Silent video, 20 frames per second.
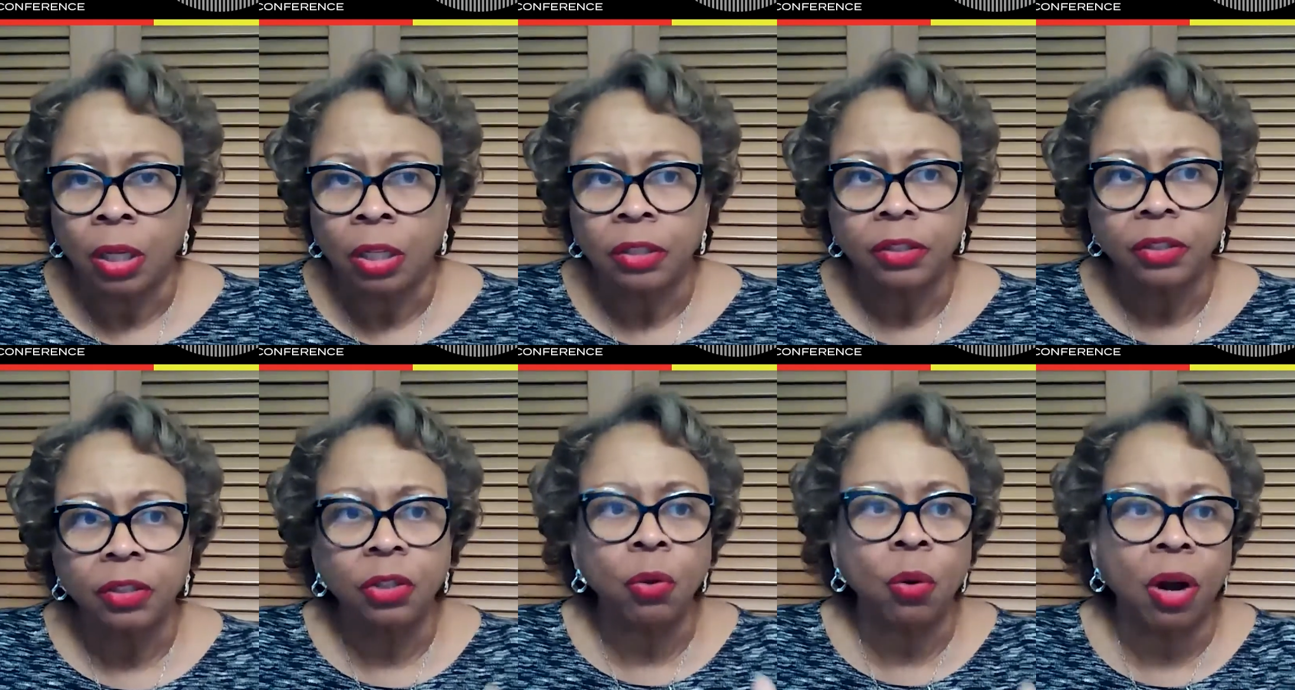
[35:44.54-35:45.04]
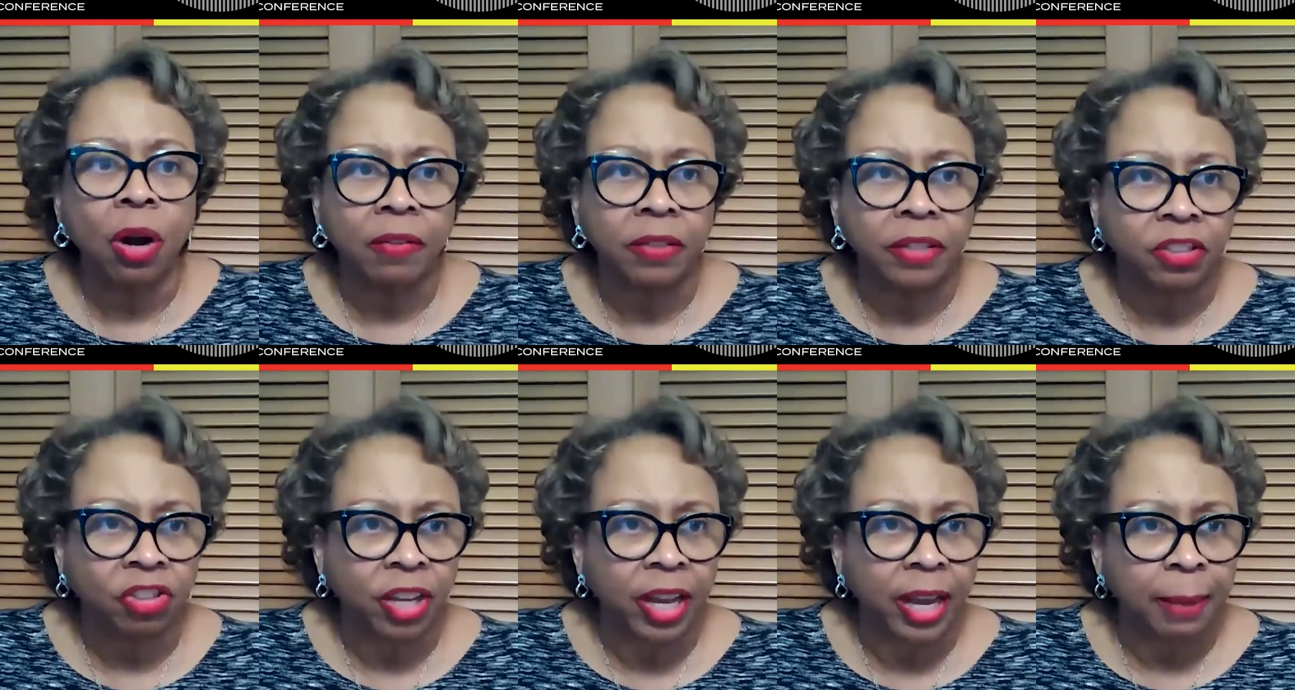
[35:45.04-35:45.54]
you are the
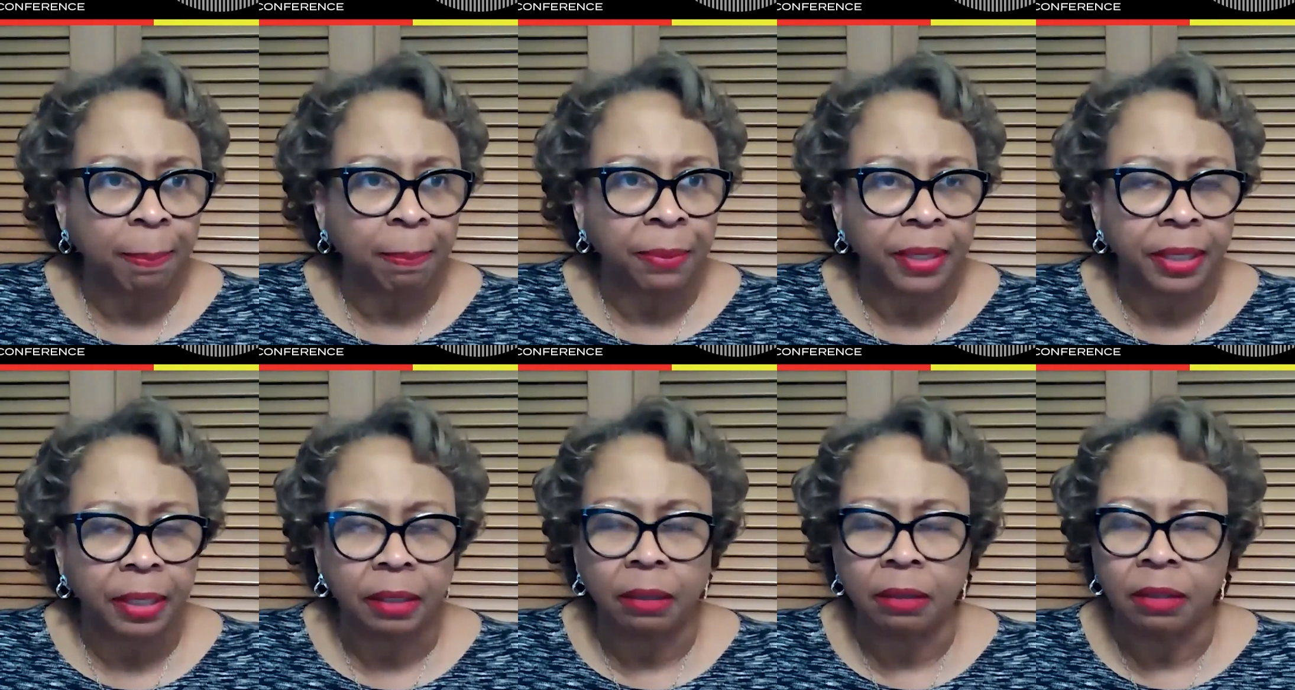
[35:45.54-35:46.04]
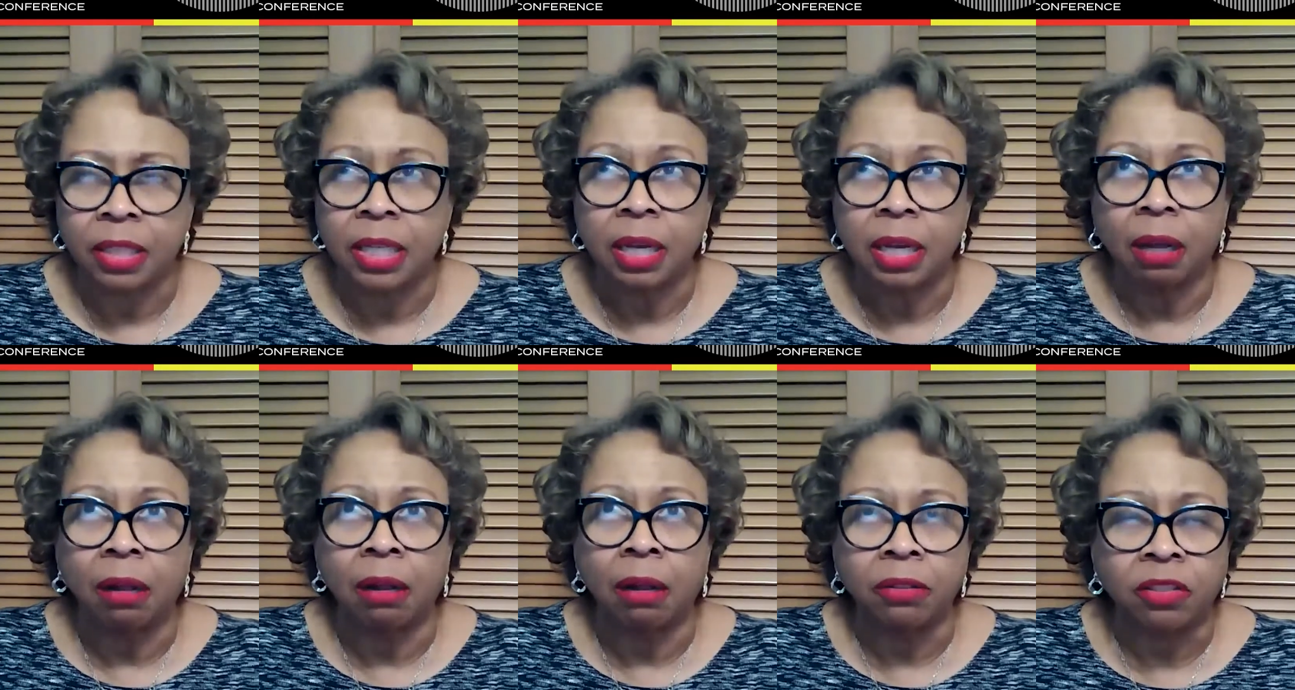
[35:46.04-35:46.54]
champion, the
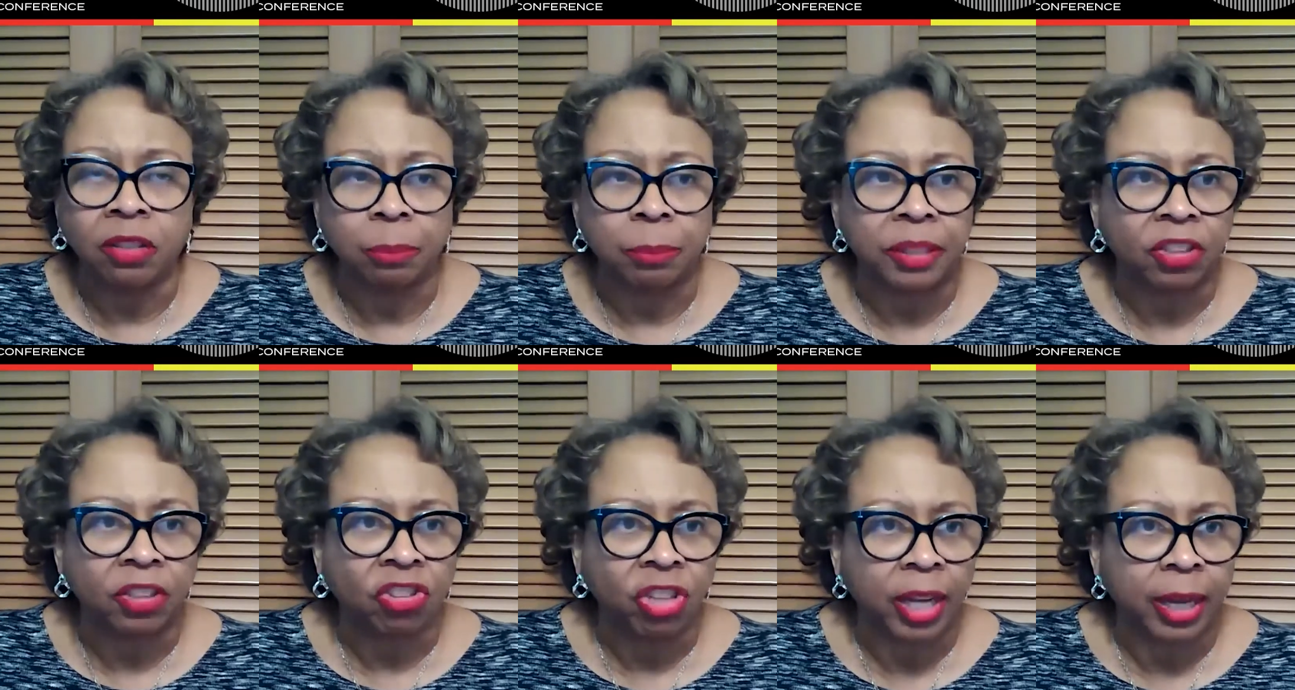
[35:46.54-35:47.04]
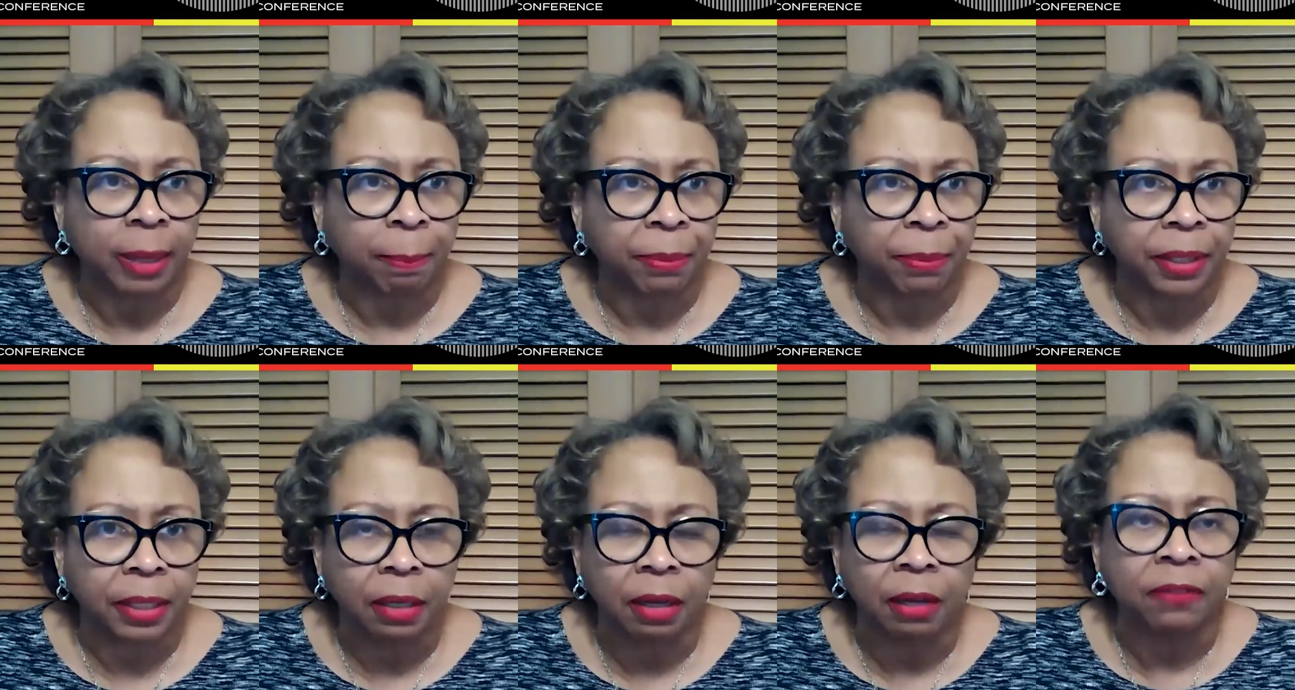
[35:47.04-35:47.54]
ultimate
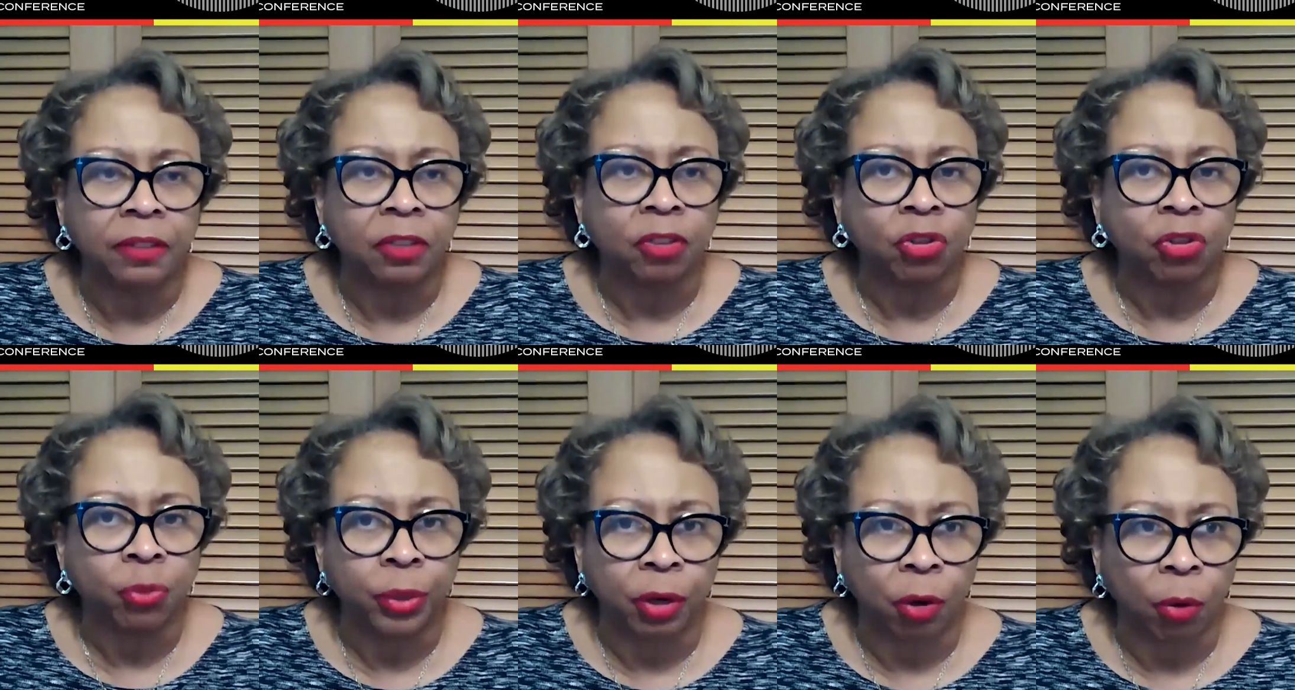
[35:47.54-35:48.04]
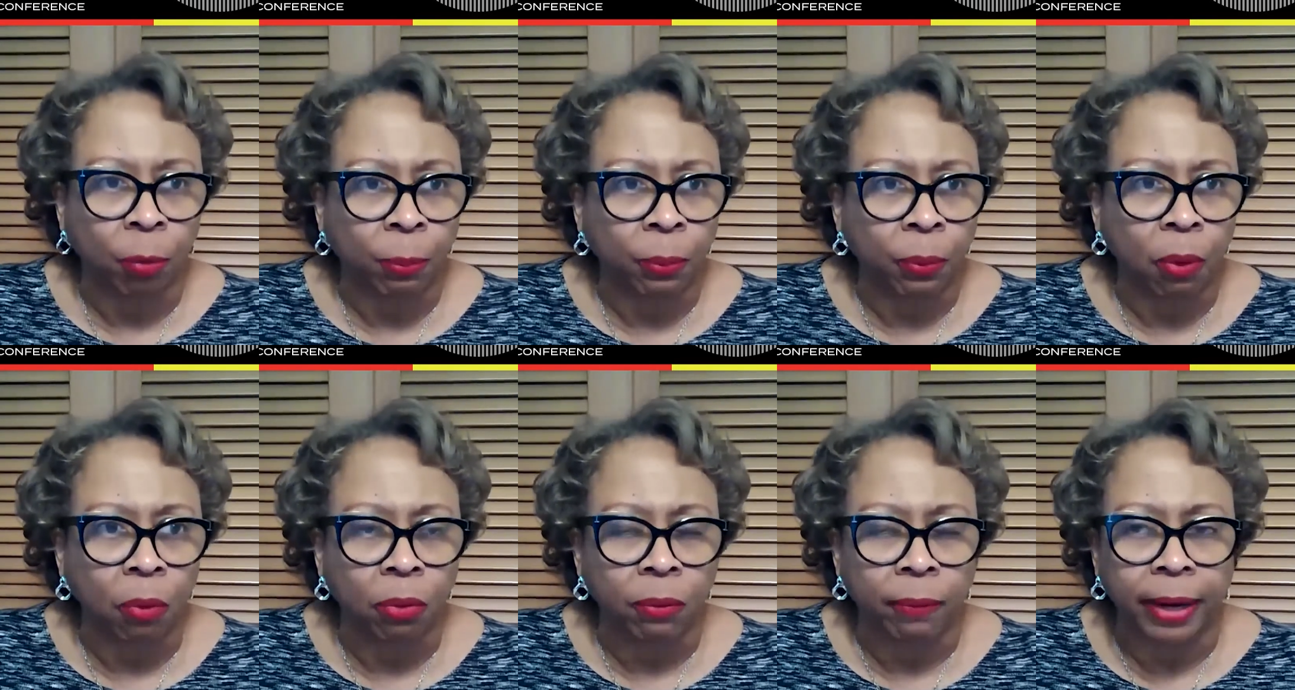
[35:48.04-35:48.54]
champion of the TRIO
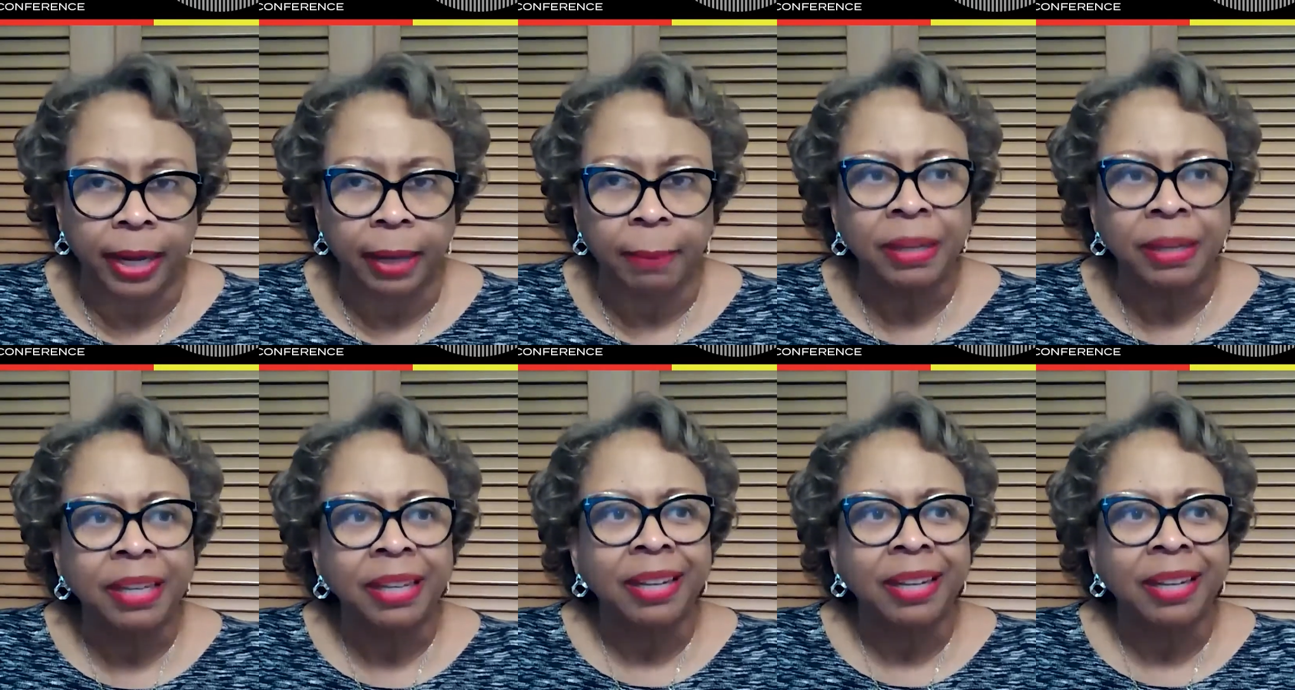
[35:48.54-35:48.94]
program,